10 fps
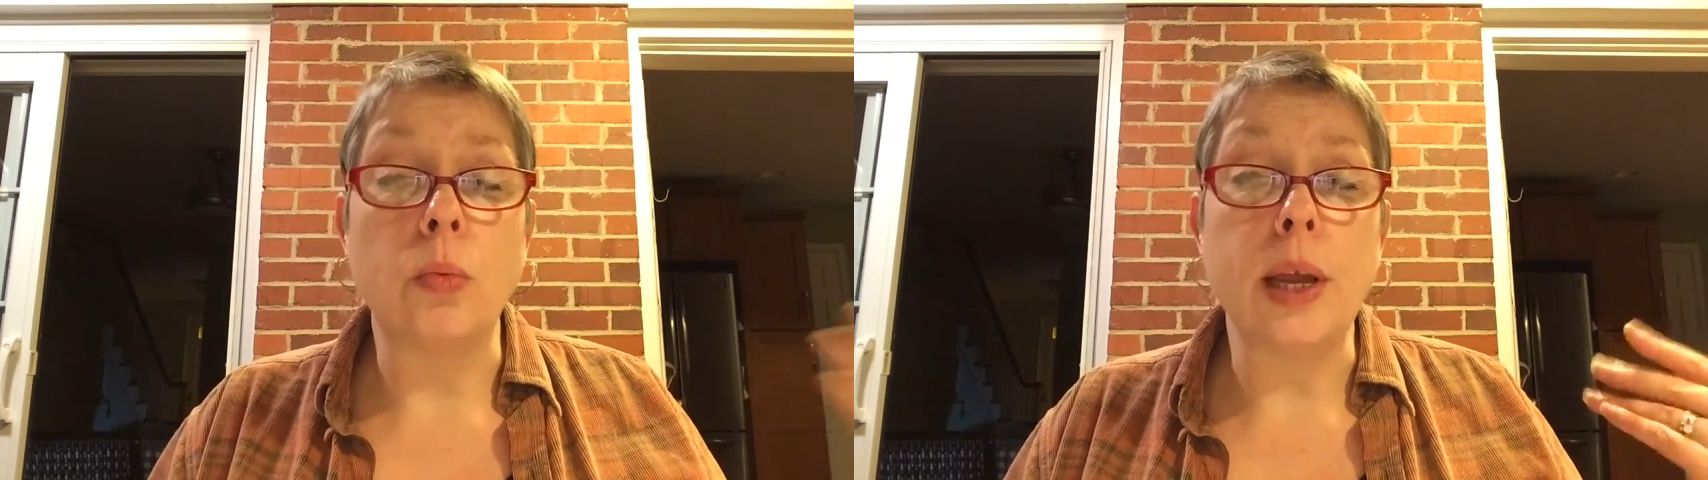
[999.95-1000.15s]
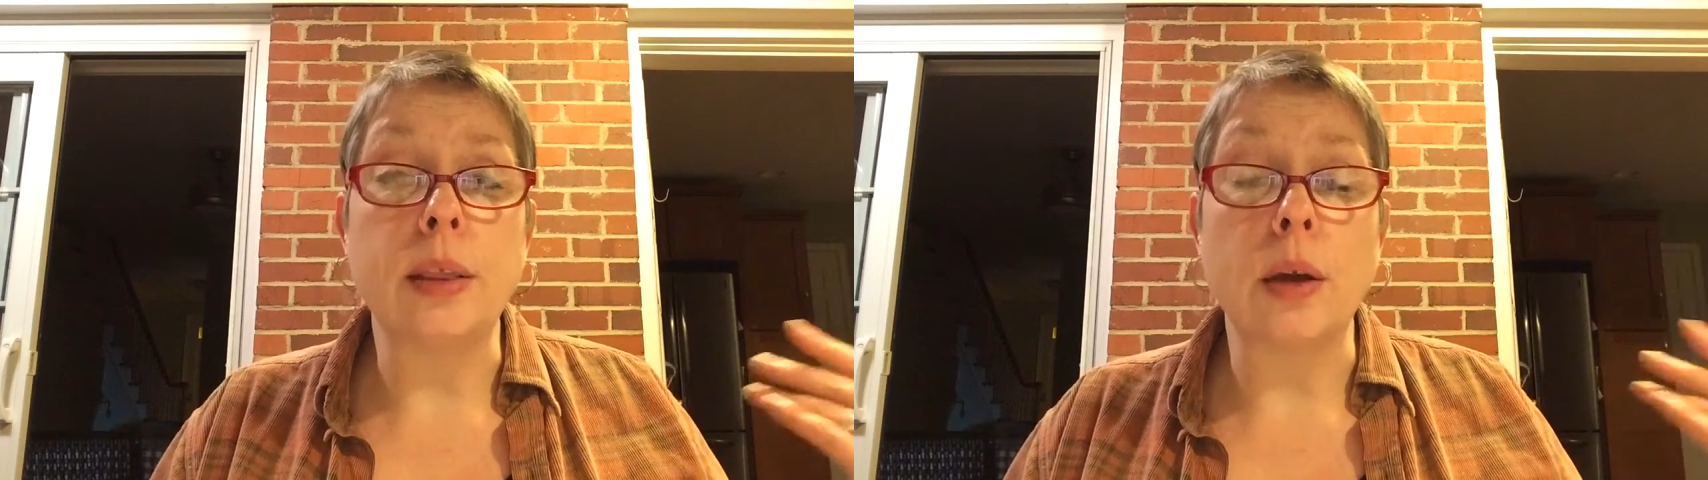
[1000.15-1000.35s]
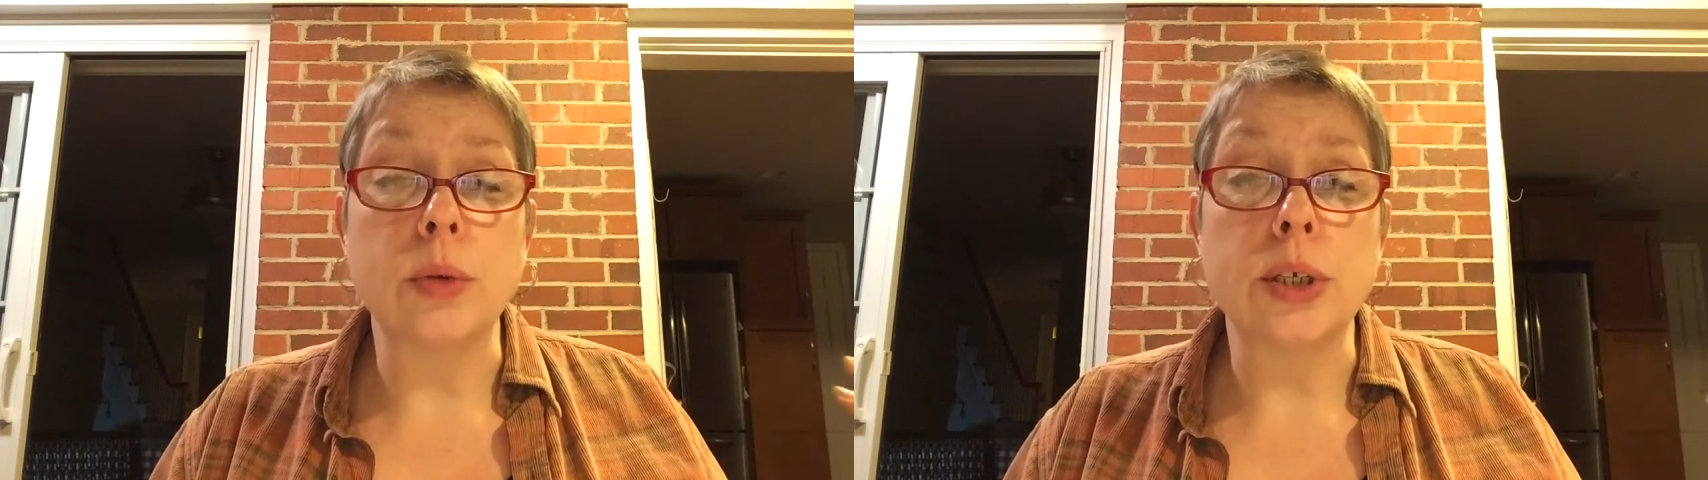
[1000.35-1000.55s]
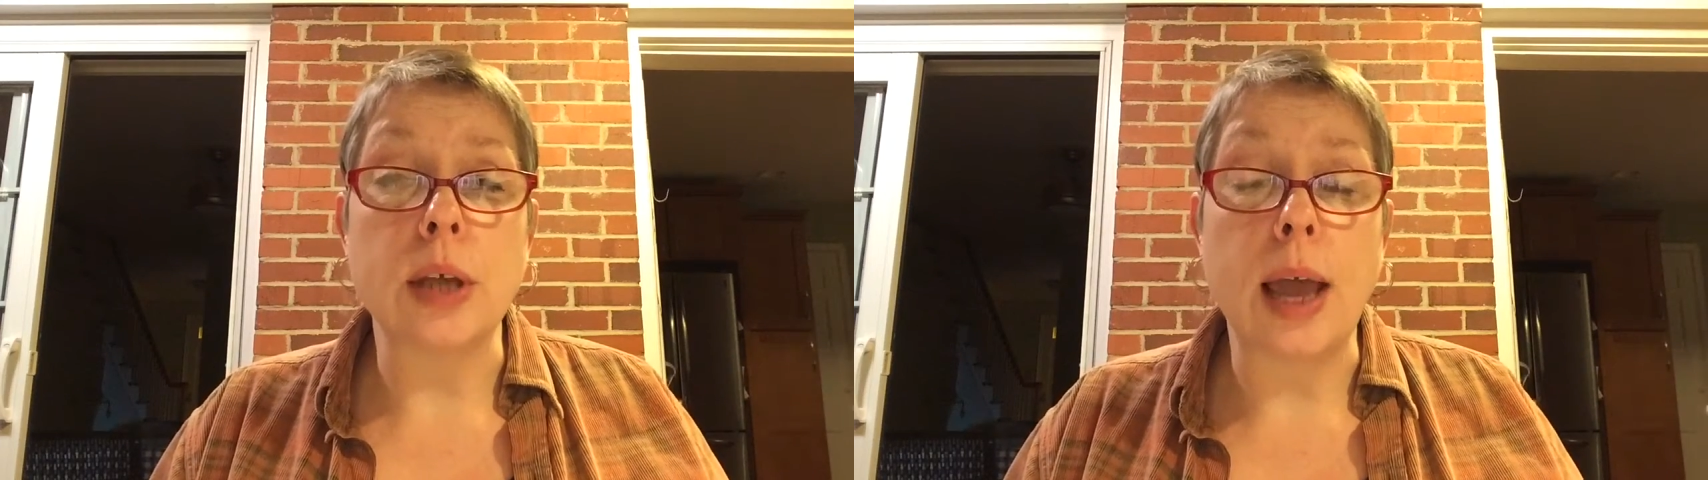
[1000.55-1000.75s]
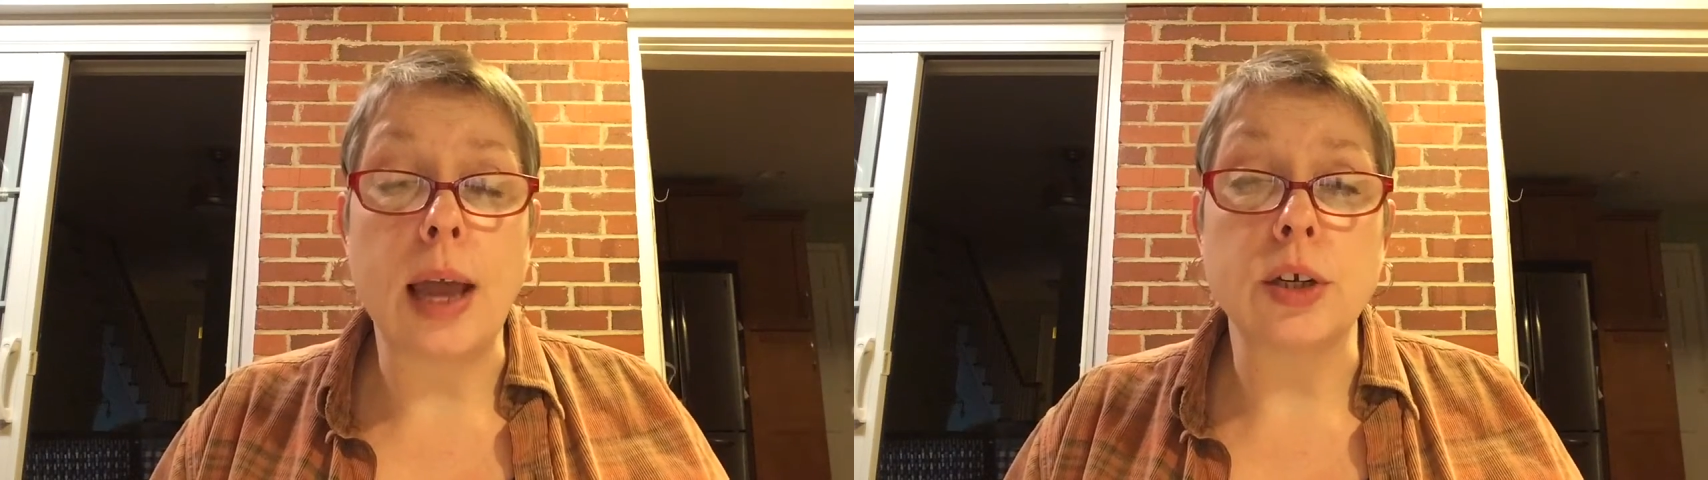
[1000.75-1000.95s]
There was
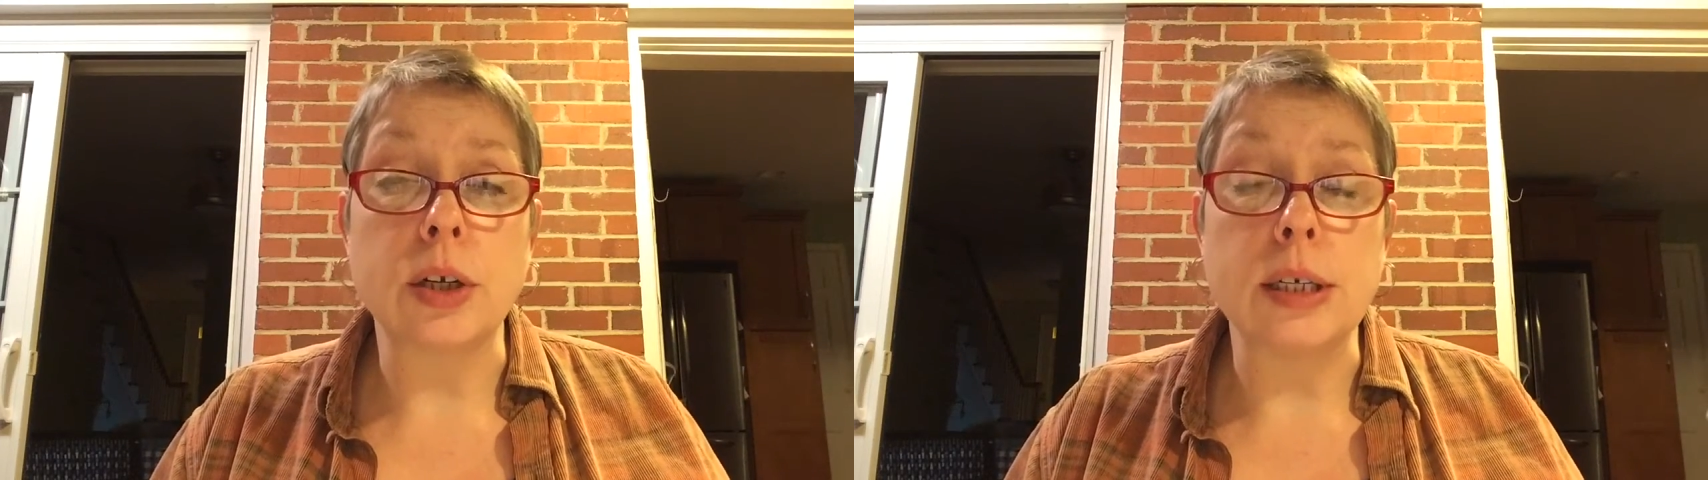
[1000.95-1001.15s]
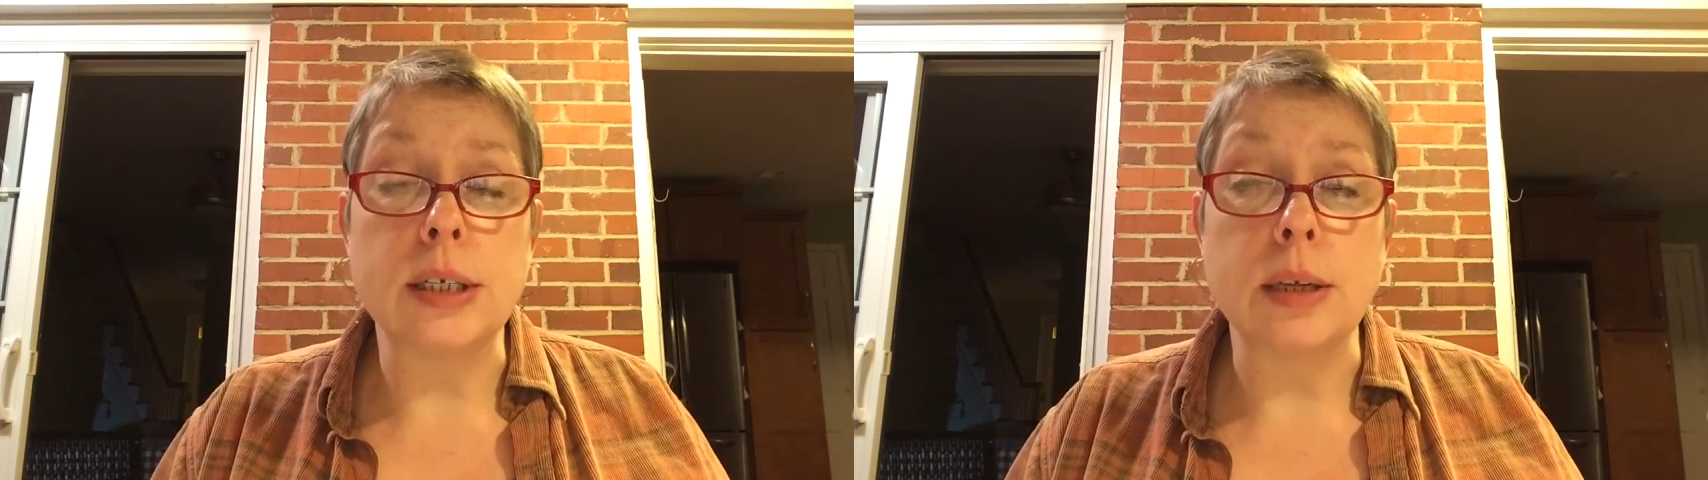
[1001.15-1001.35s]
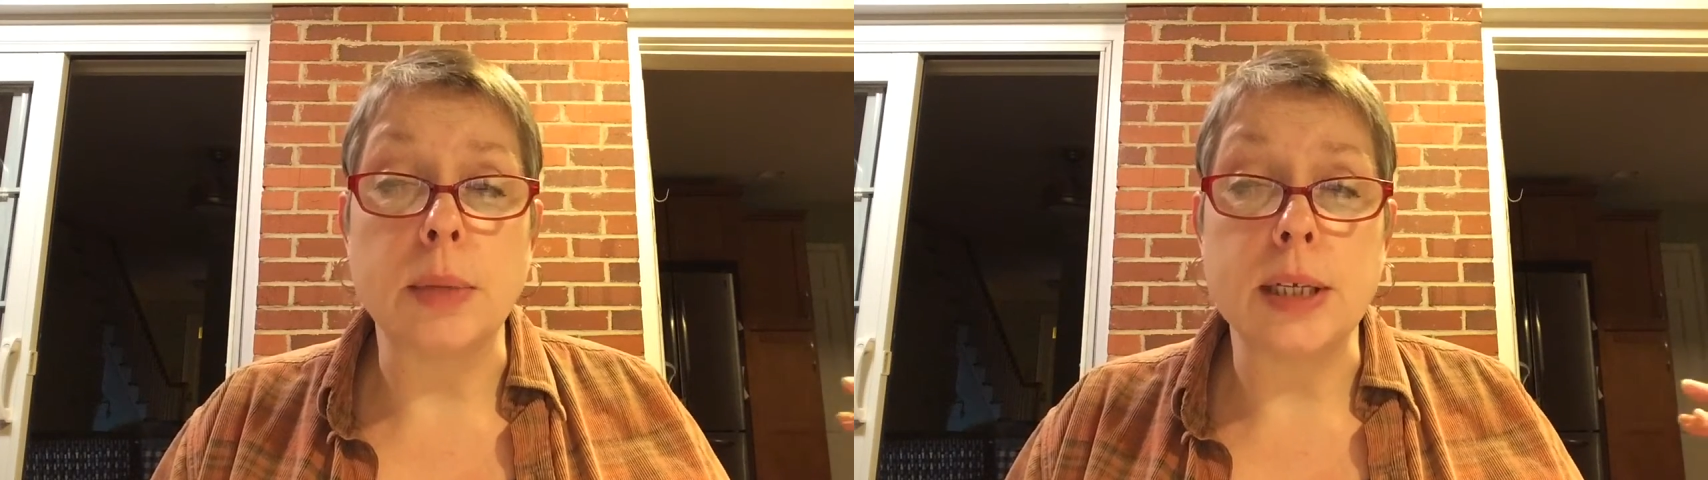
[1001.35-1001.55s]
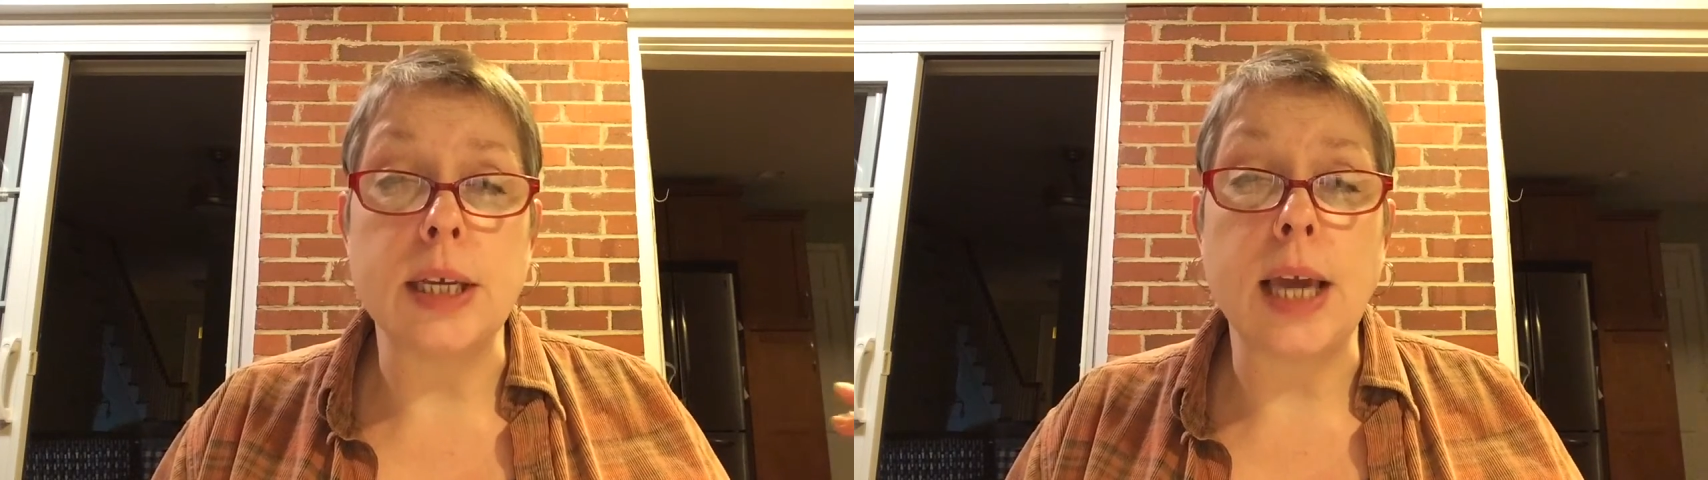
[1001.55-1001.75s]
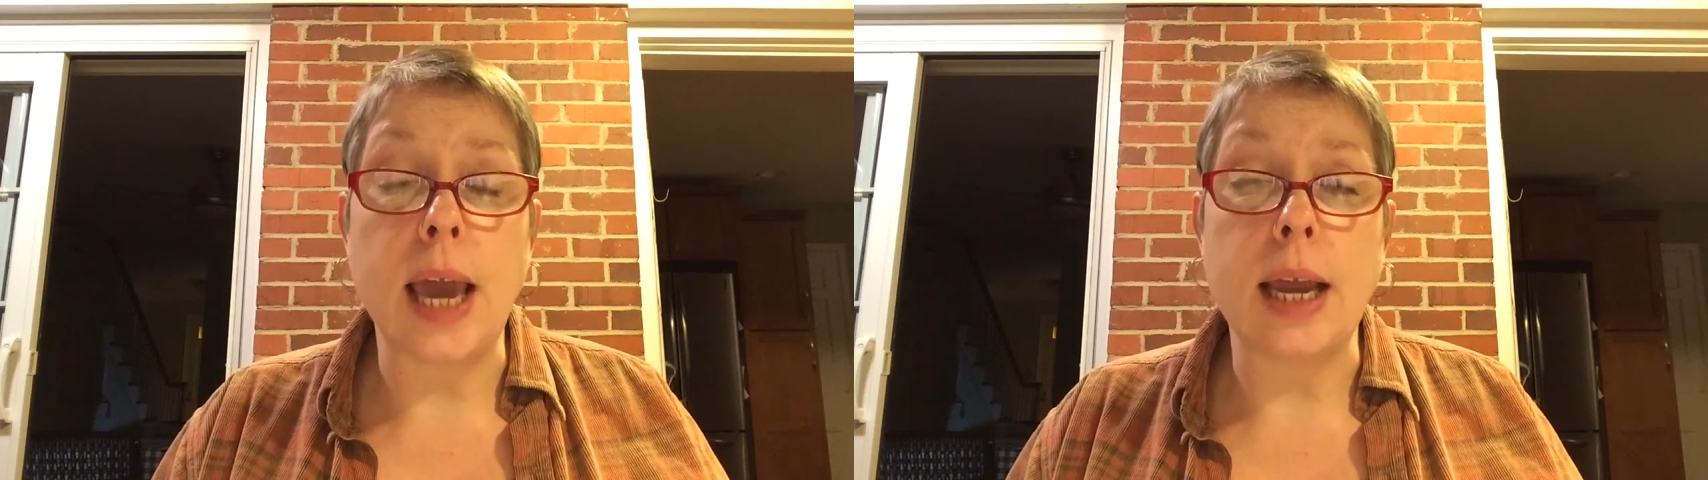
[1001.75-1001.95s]
actually some
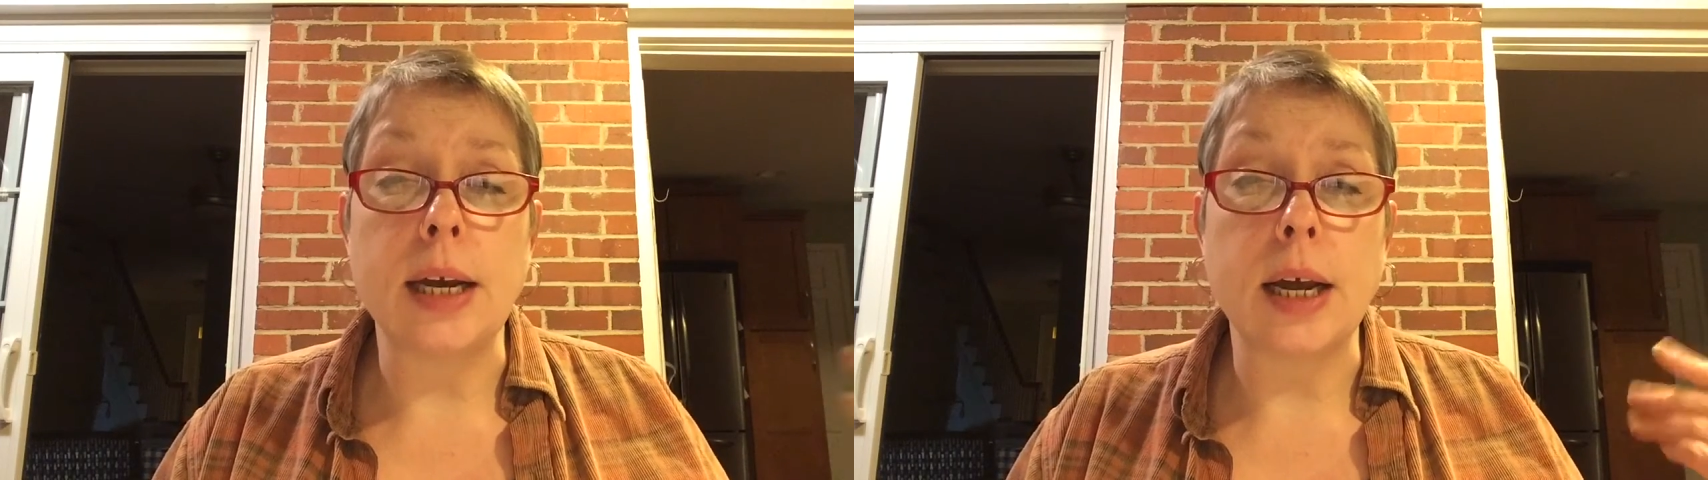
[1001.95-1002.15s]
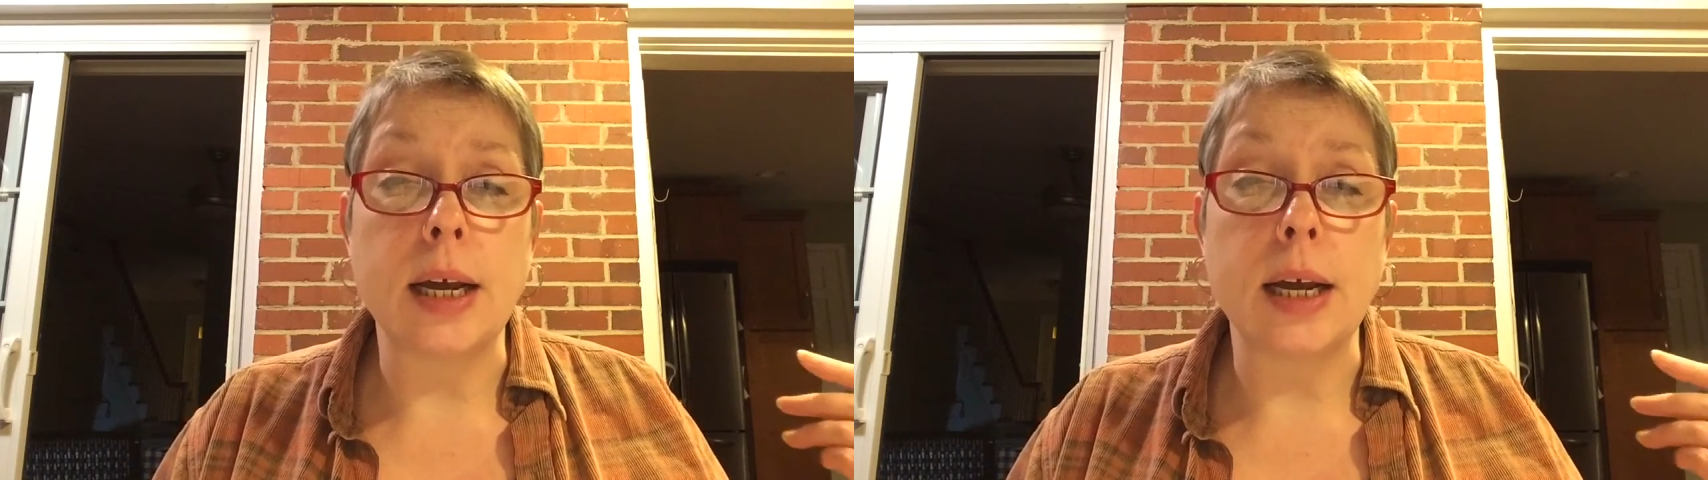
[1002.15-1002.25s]
Lizzie Kate